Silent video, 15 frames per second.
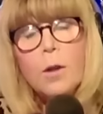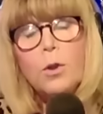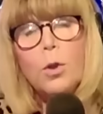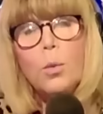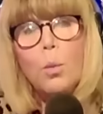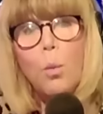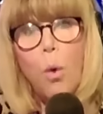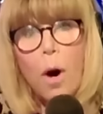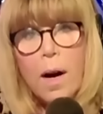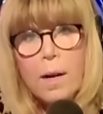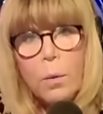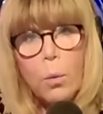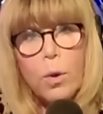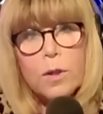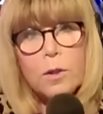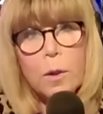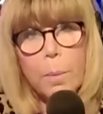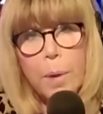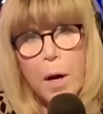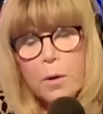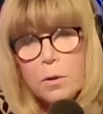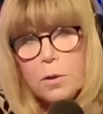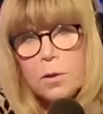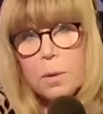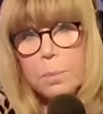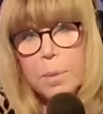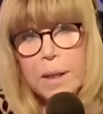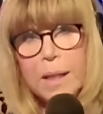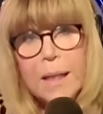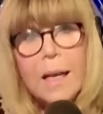to what we're supposed to
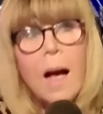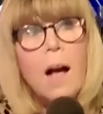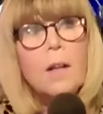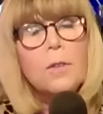be